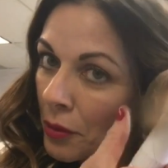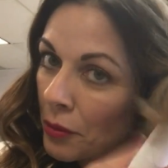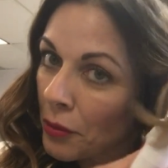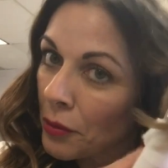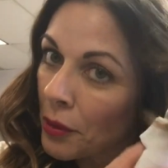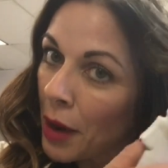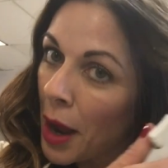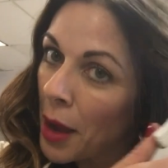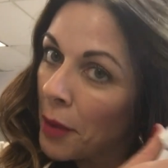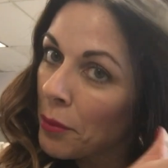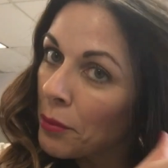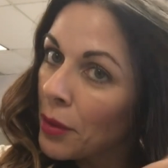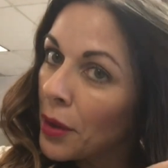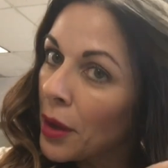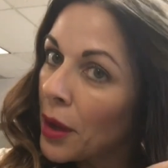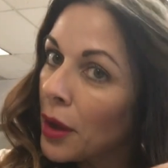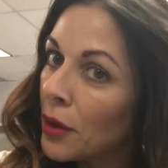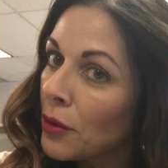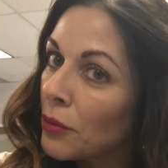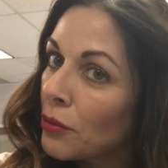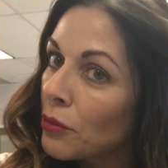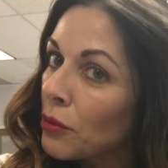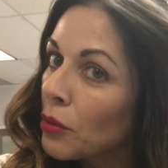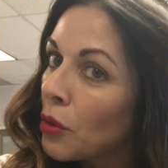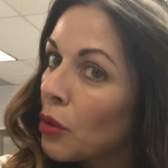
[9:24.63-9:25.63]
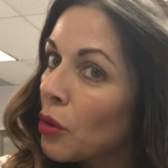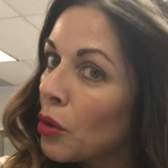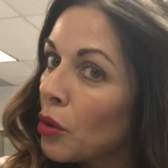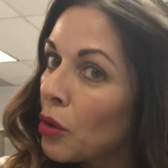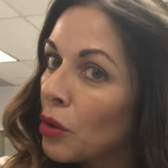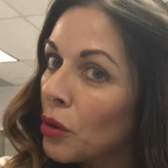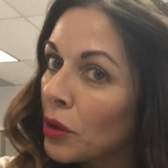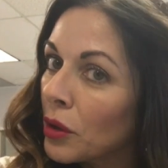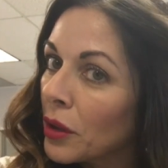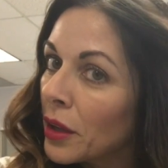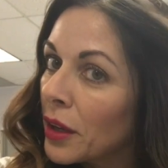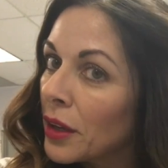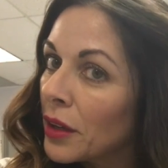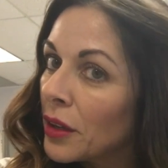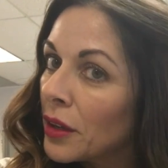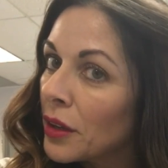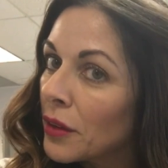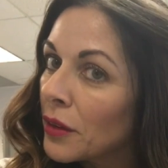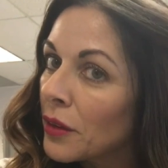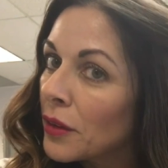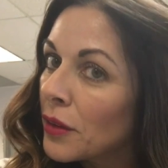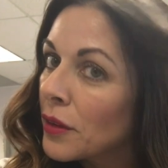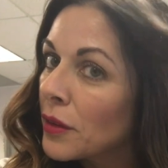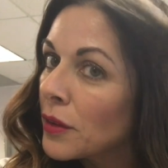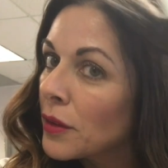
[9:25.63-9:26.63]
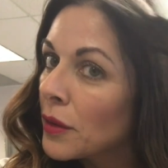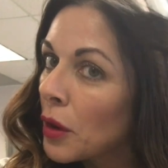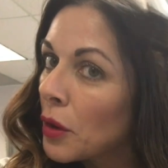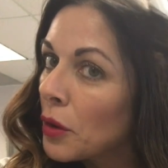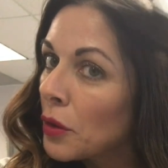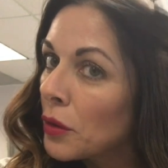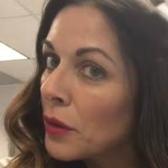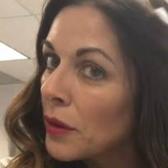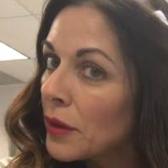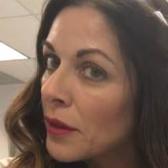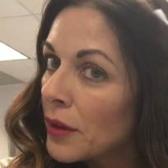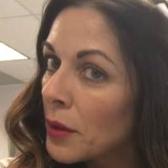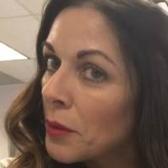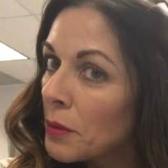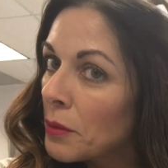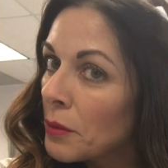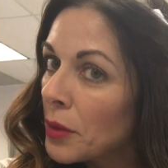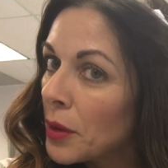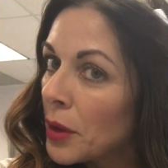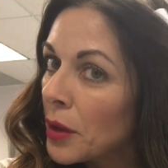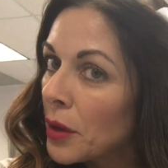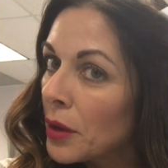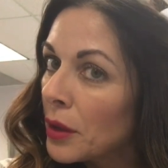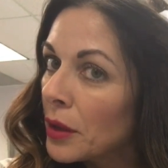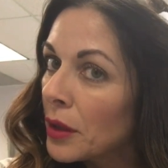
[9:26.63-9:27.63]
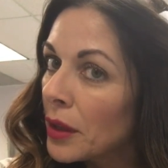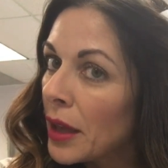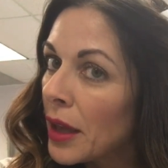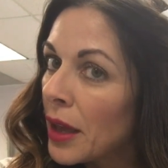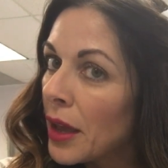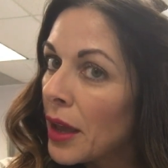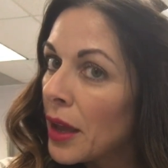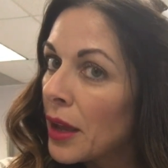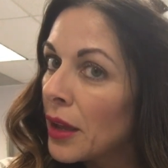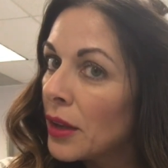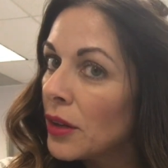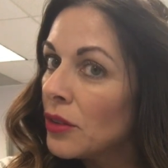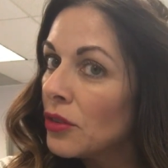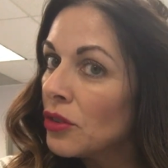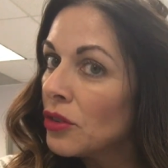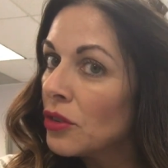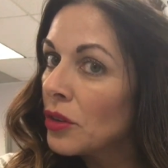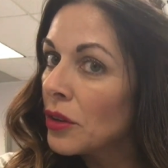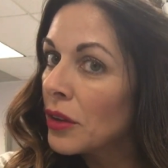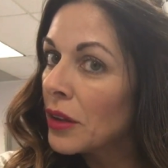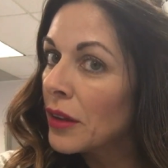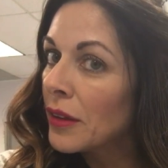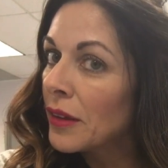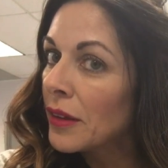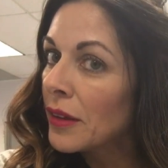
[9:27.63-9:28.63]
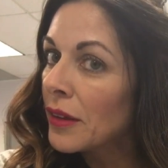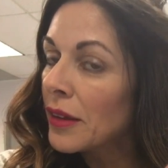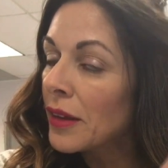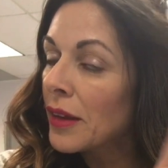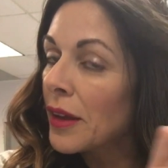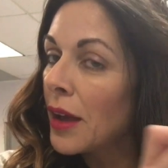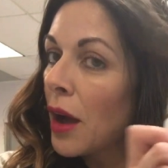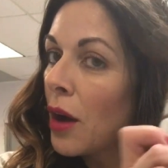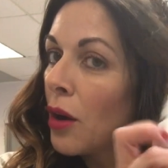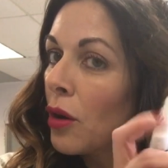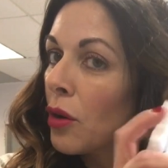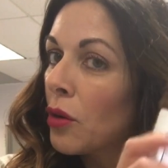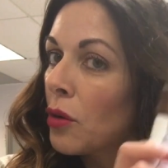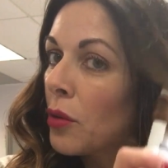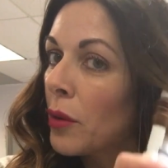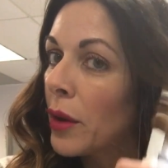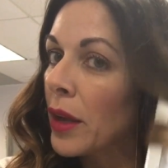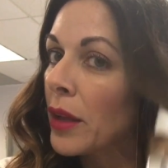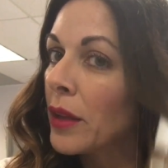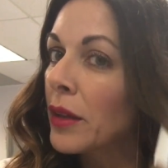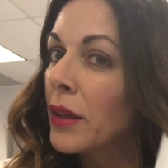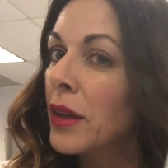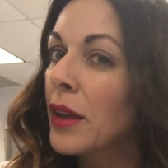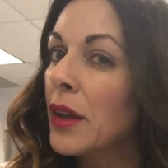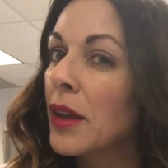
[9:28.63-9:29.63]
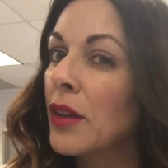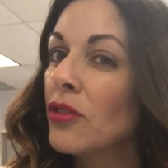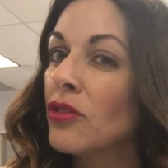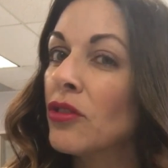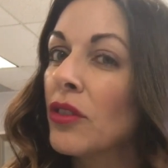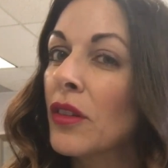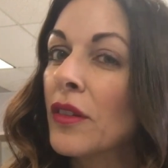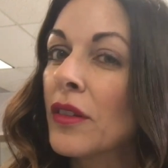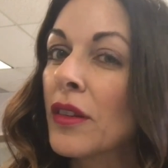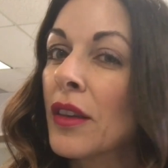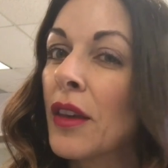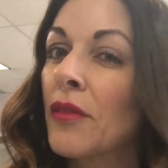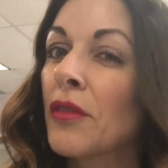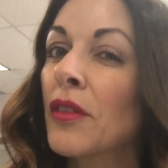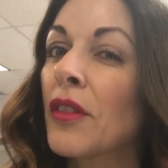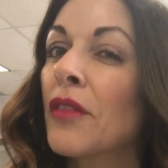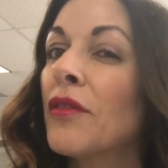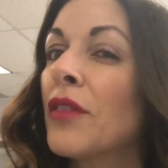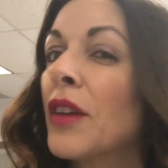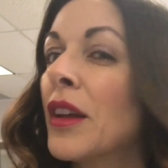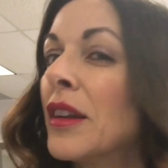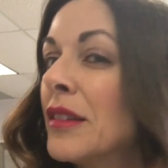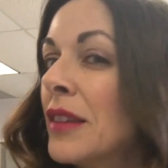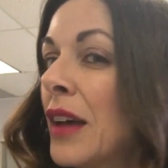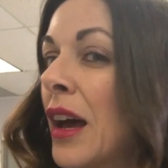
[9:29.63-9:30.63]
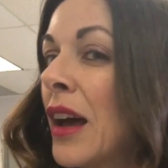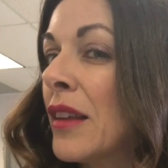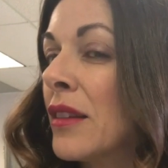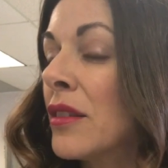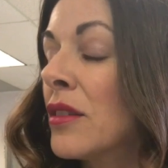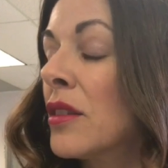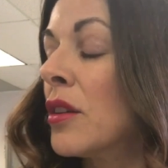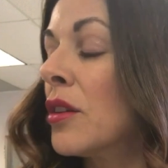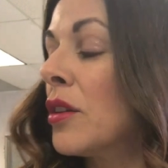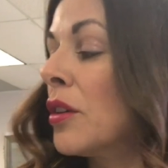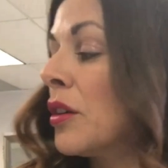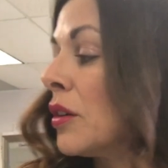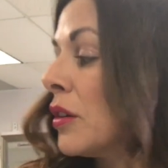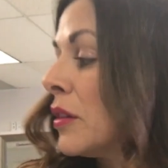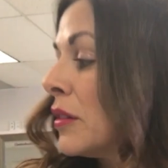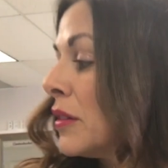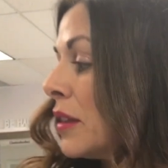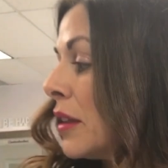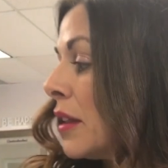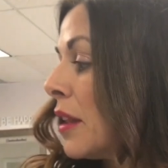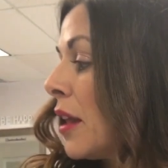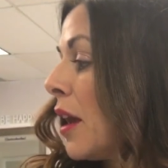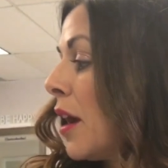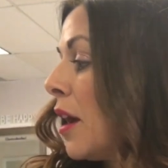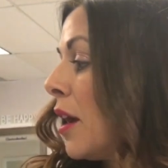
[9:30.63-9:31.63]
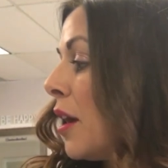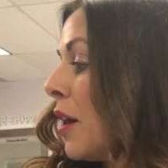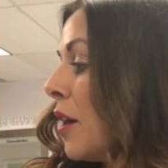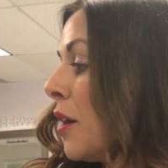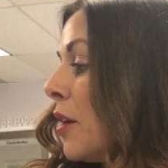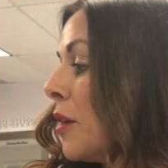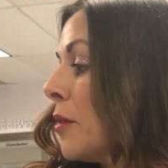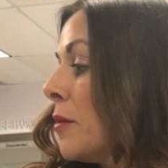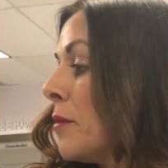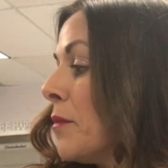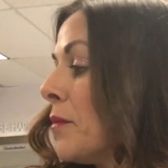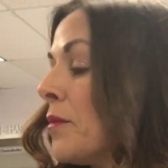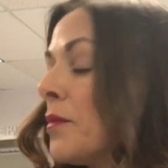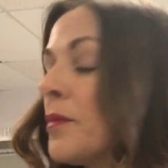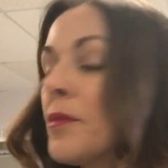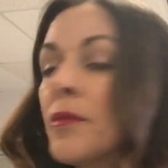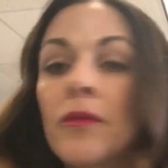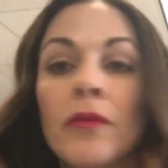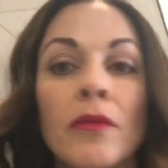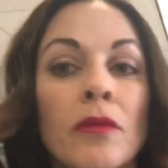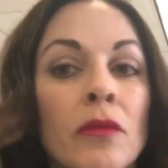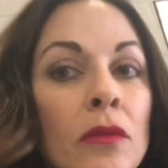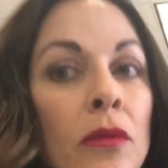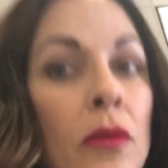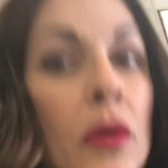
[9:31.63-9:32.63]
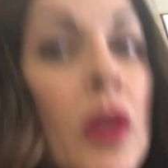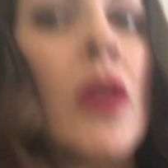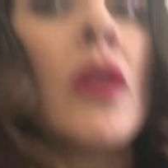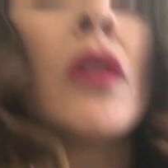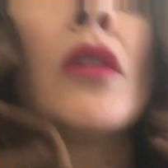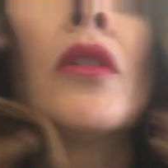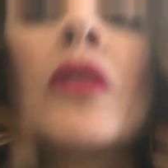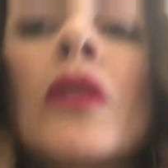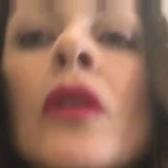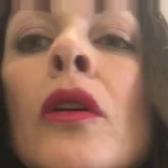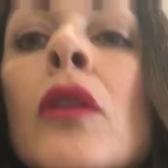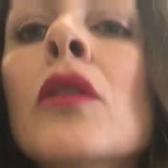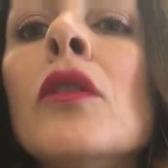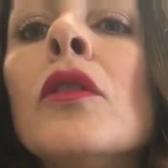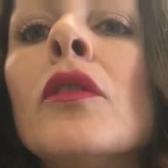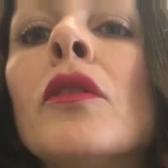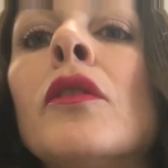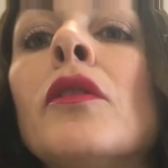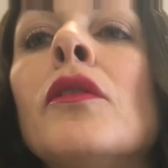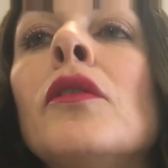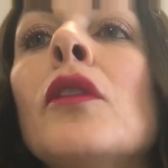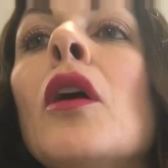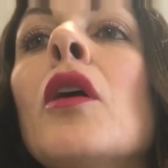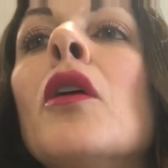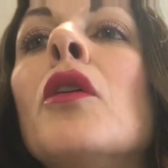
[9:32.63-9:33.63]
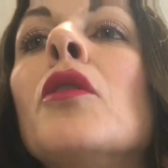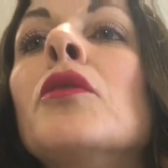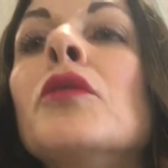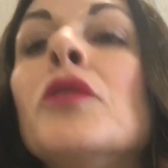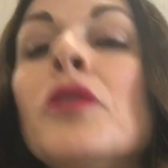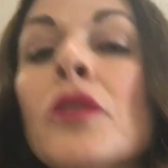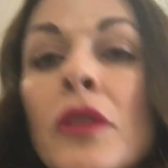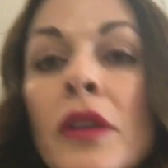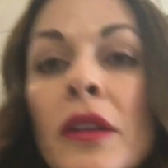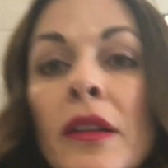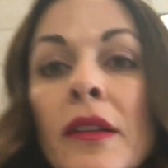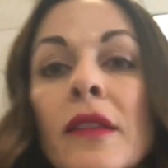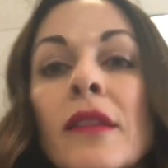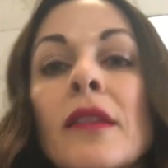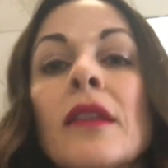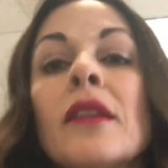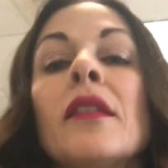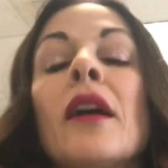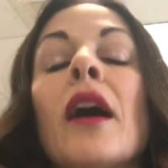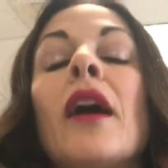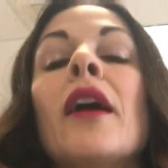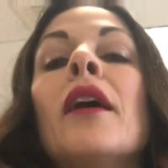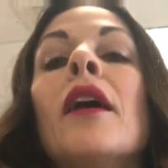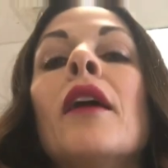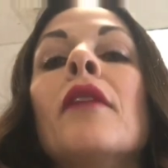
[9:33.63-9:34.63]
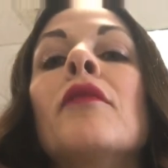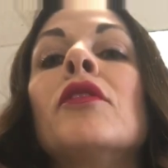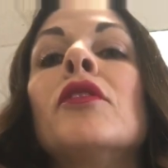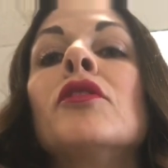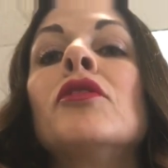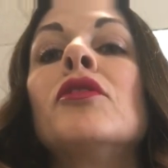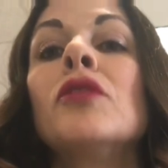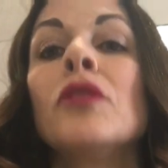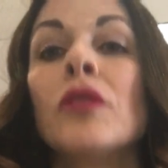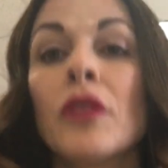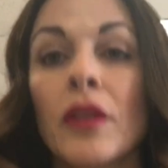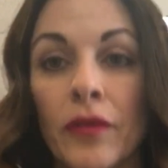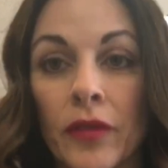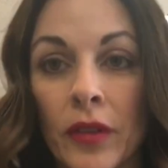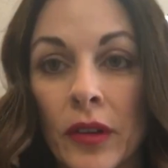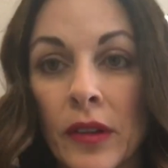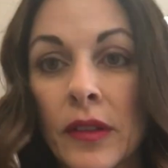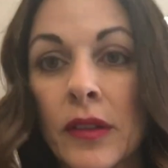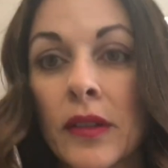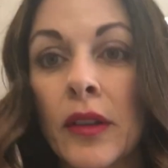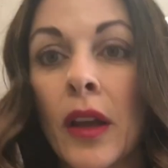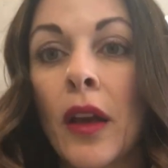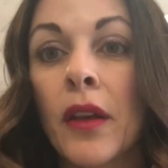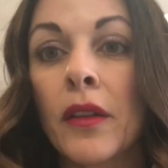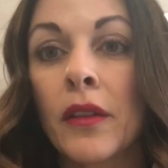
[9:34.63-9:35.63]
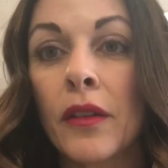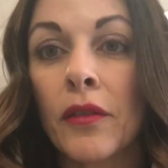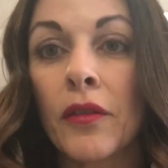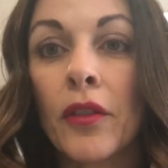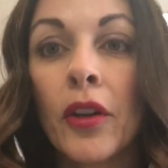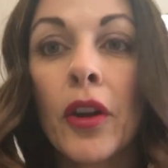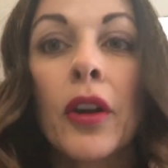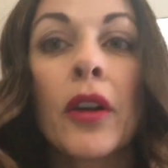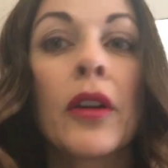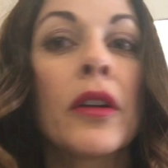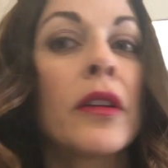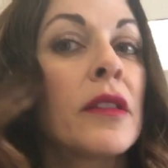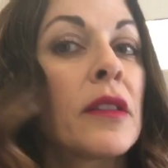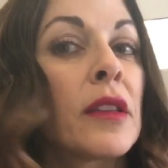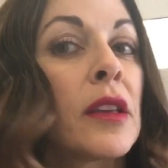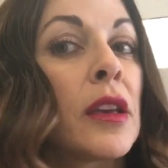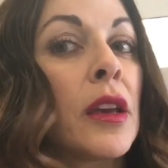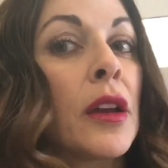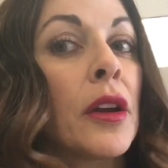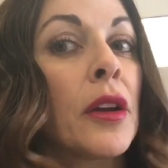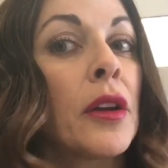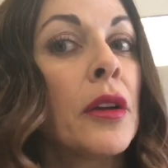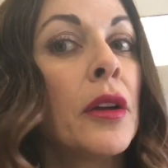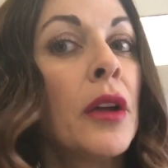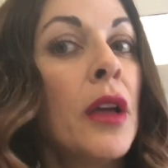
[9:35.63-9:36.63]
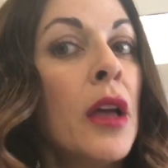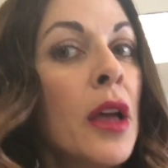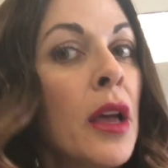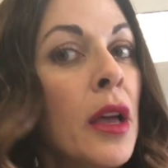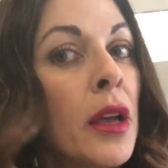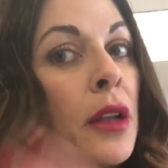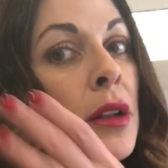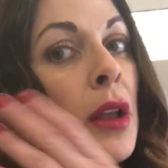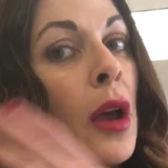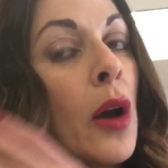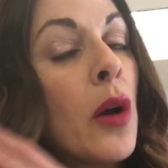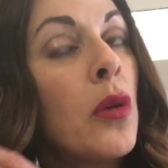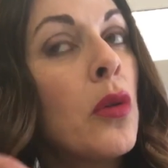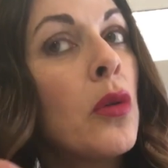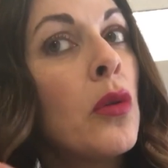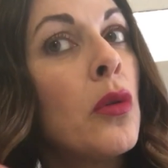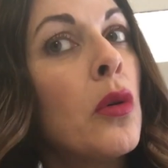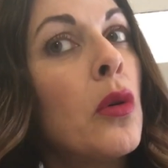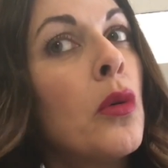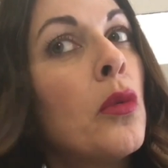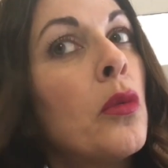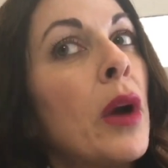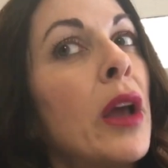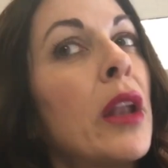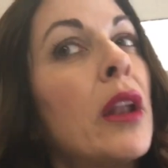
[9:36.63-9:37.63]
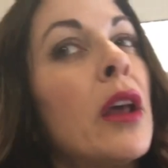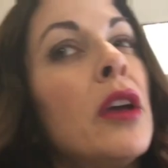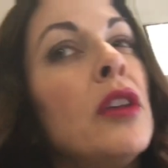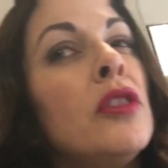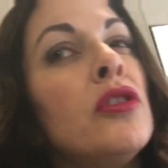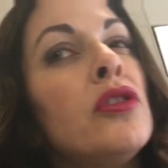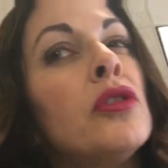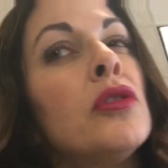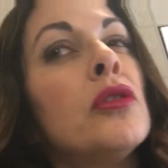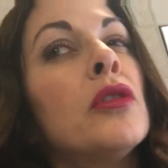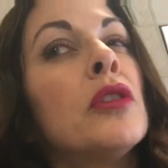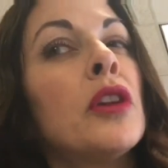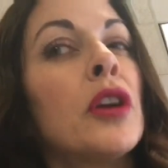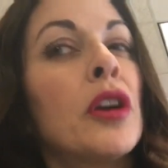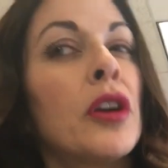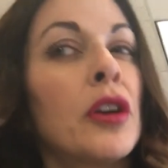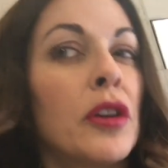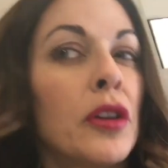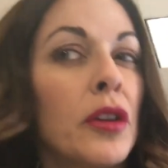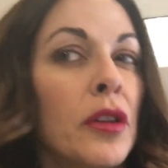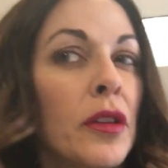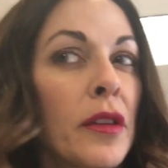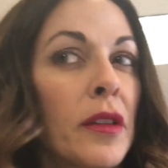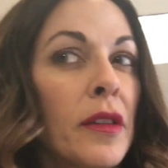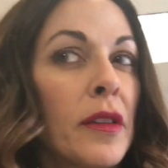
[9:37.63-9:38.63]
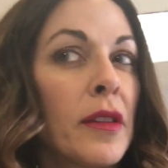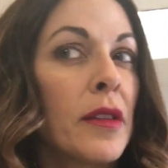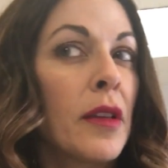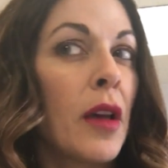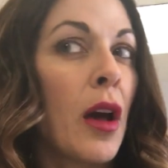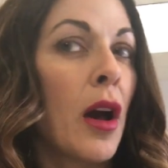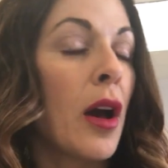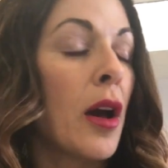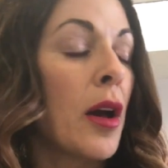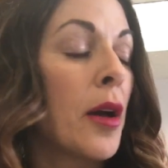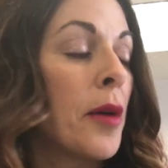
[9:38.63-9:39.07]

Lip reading: wrap and roll, and it's so simple, and you can see how quickly it just gives a fantastic curl to the hair. So you can see that I have the 2 different styles of curls here. Now when I do curls,